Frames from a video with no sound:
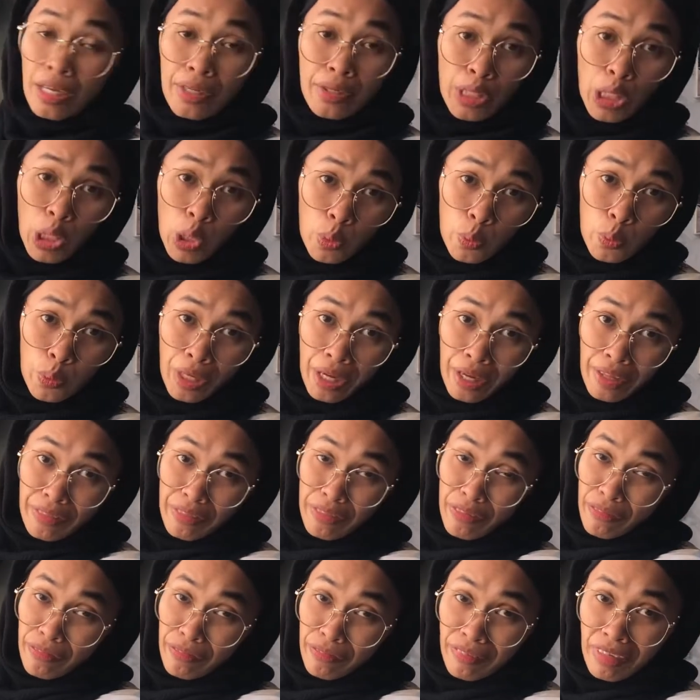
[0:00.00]
look and
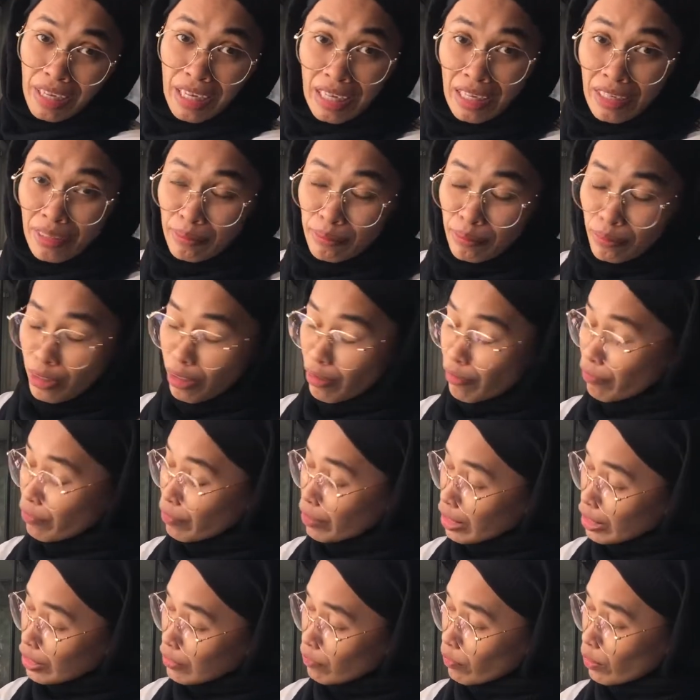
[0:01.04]
the vibe of
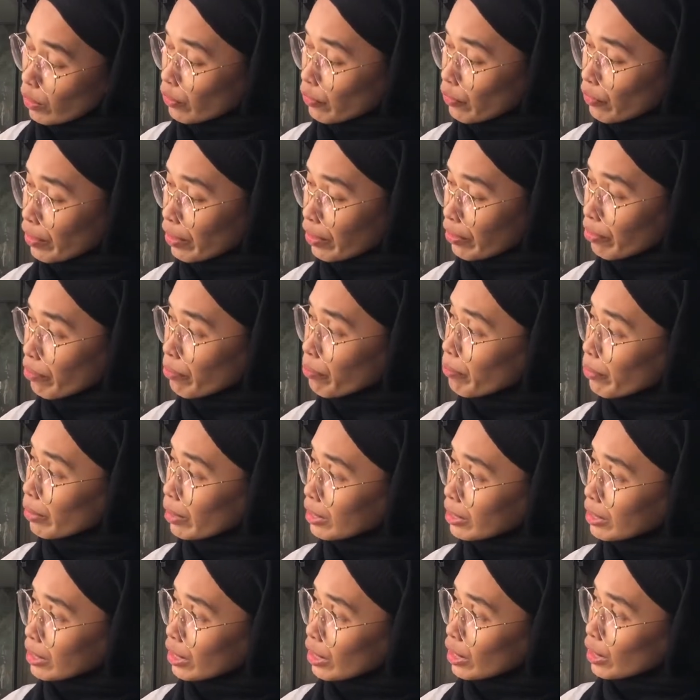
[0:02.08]
this Philodendron
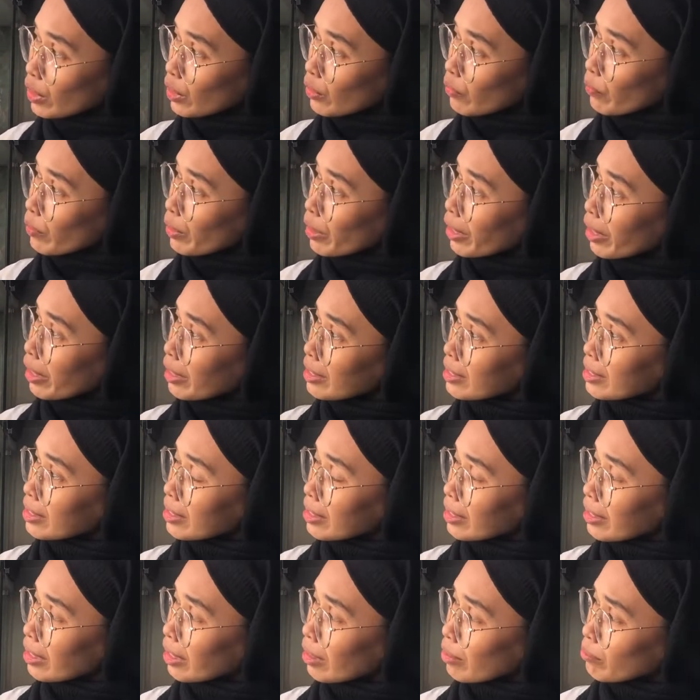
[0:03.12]
Brazil when I
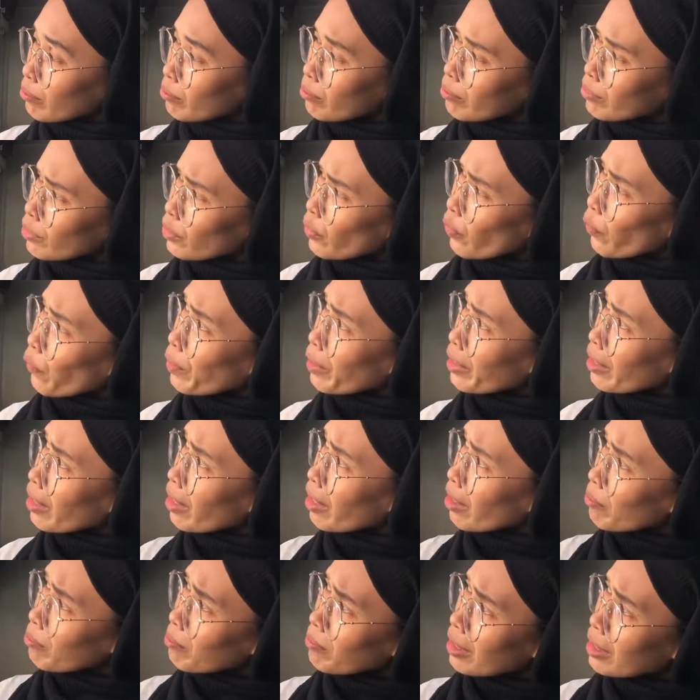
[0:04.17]
see them growing
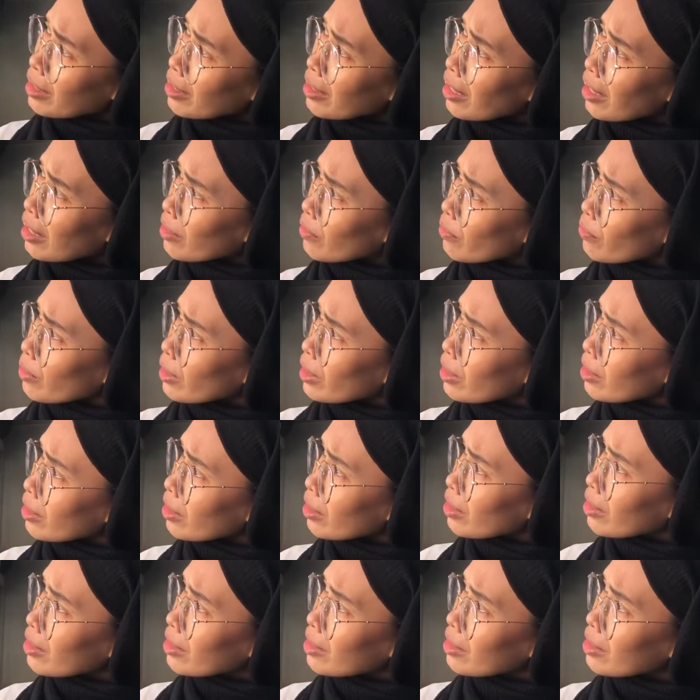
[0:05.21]
up like that one
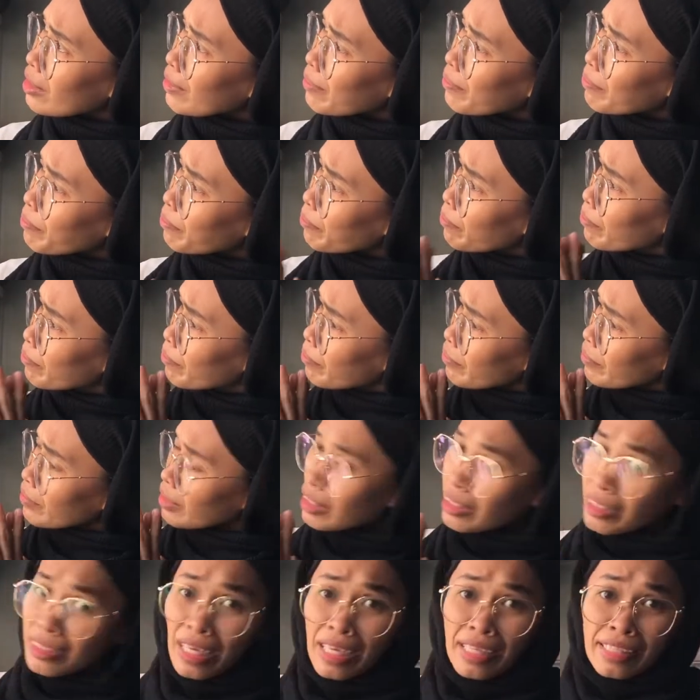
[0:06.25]
is
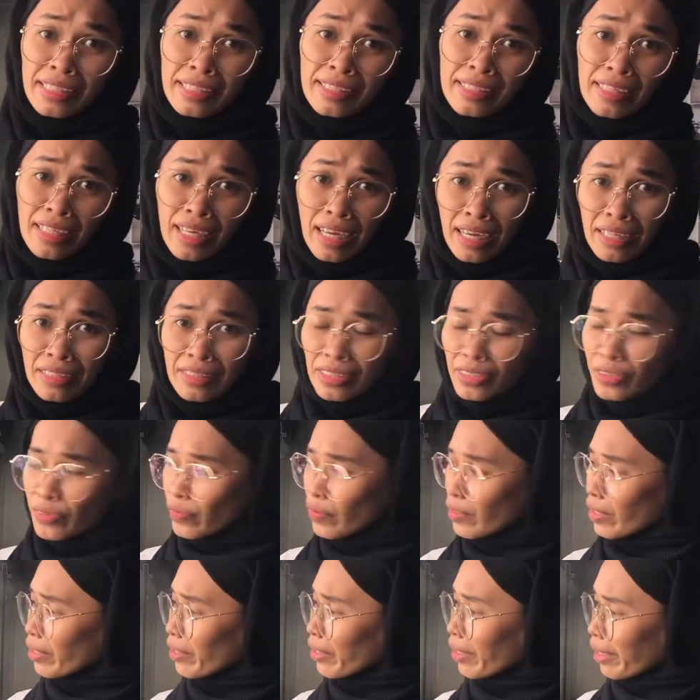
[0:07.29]
nice kind. It's
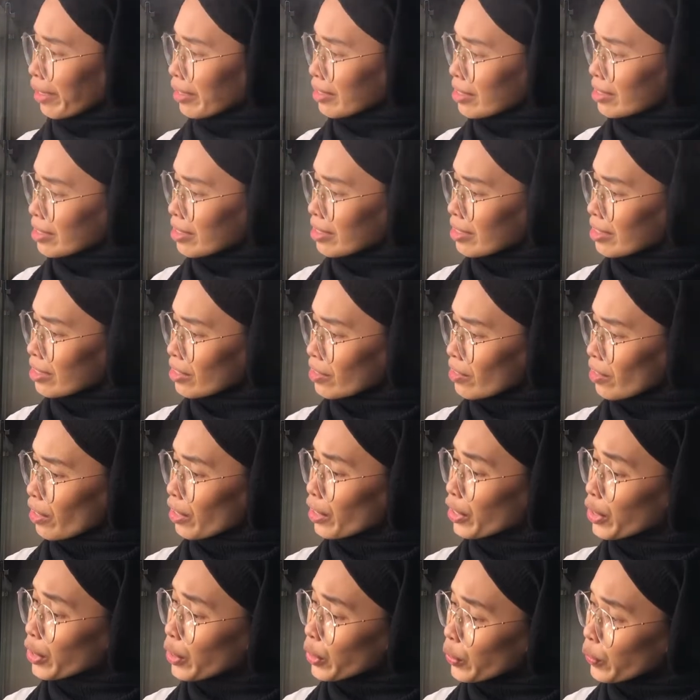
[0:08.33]
really nice. It's
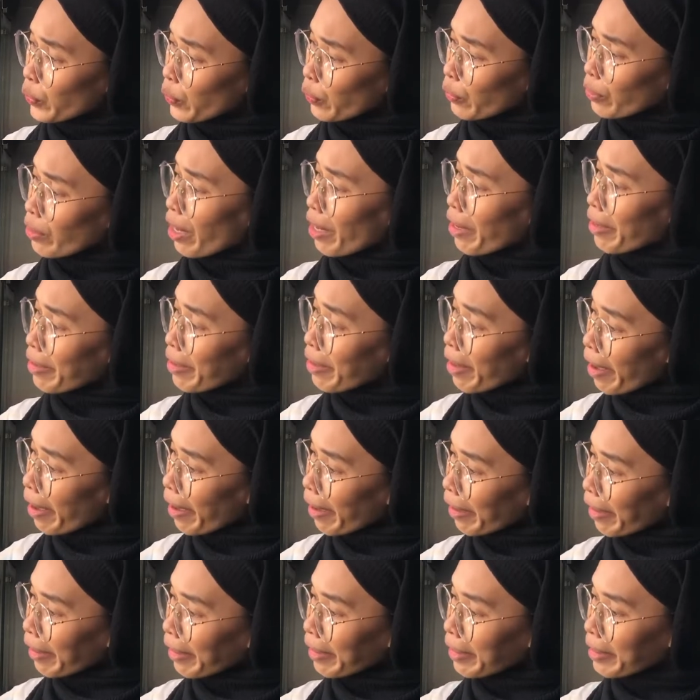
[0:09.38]
really cute,
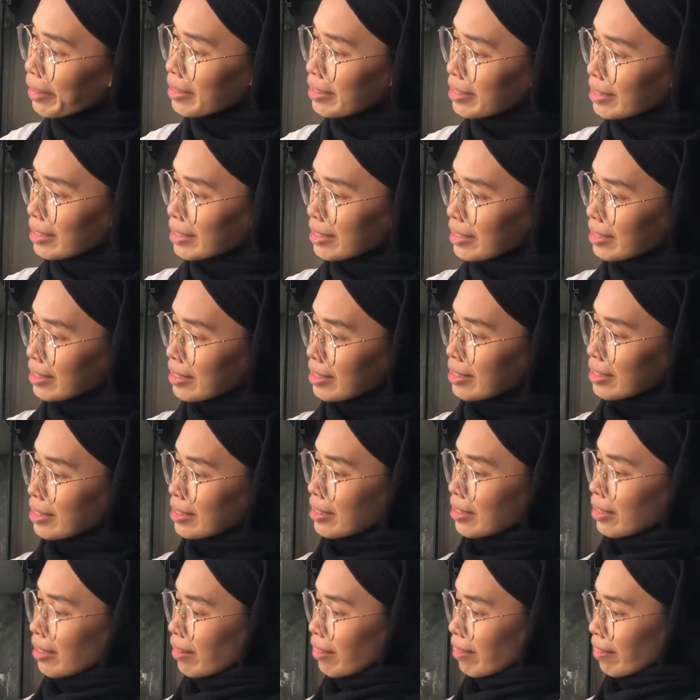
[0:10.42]
nice.
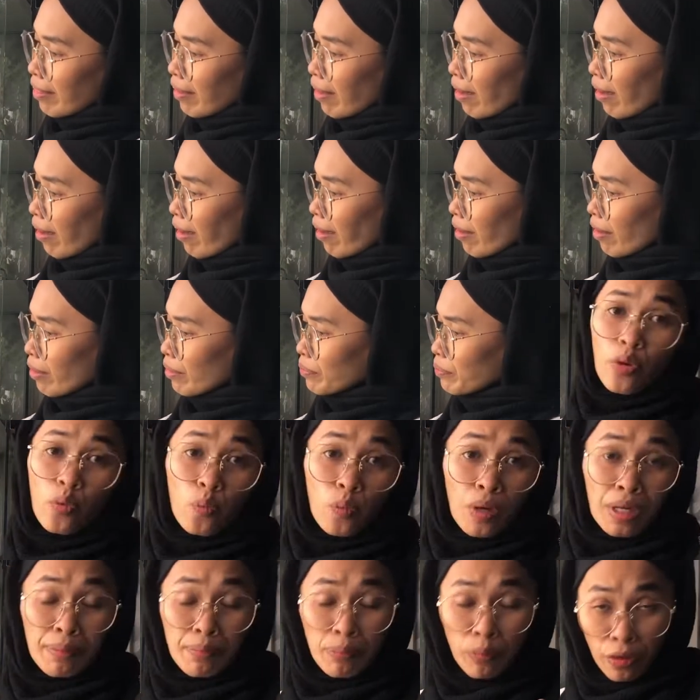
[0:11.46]
And
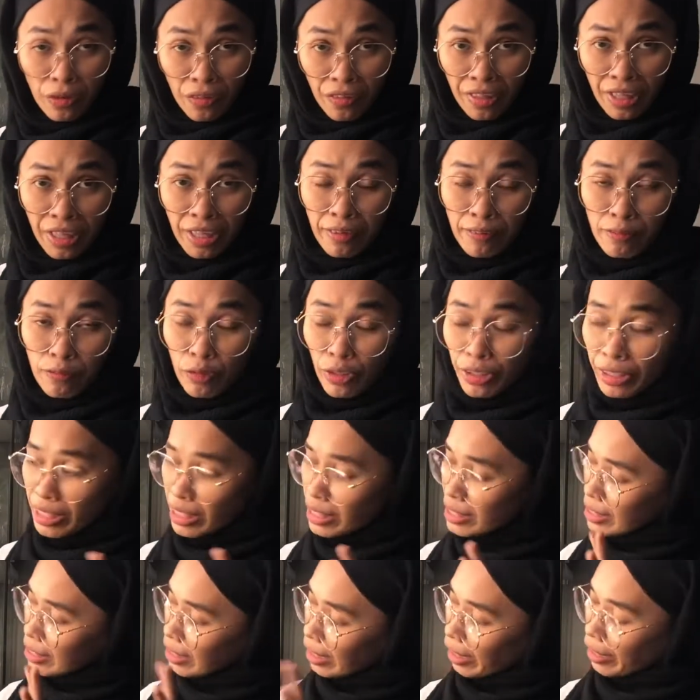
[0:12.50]
one more thing for
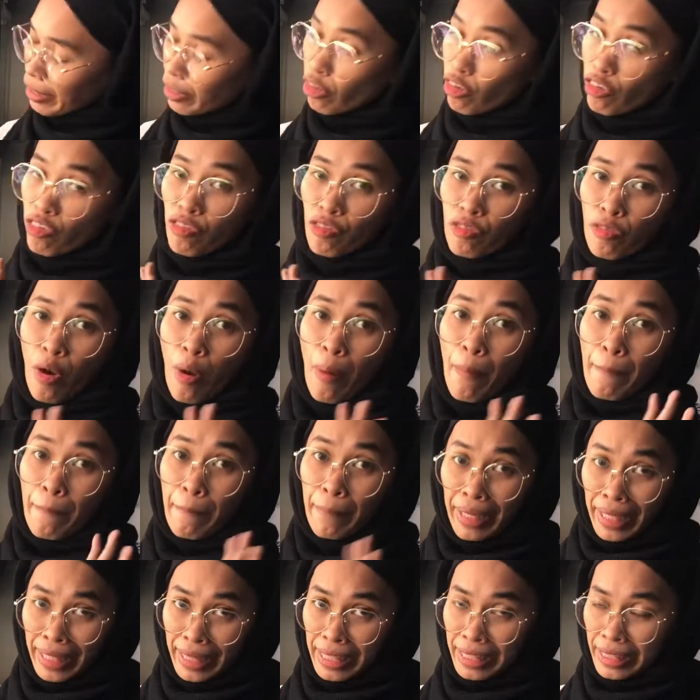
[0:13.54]
this kind of
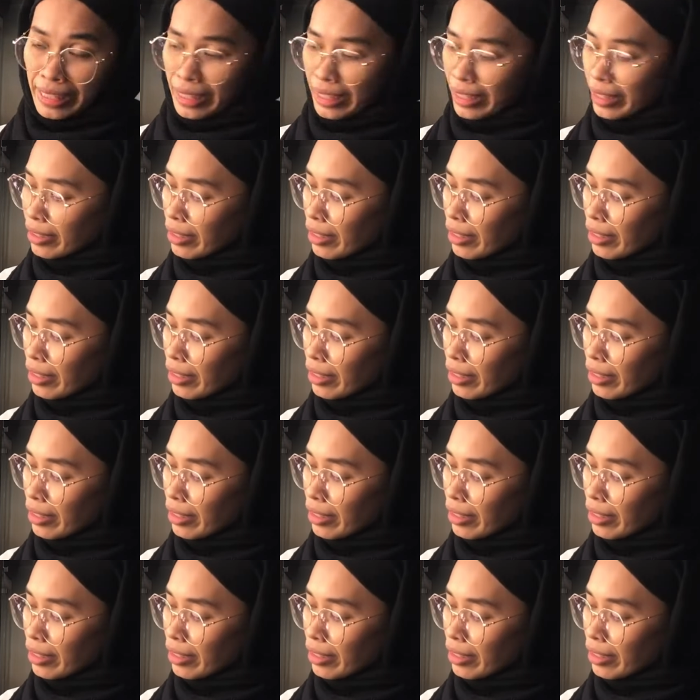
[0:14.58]
method,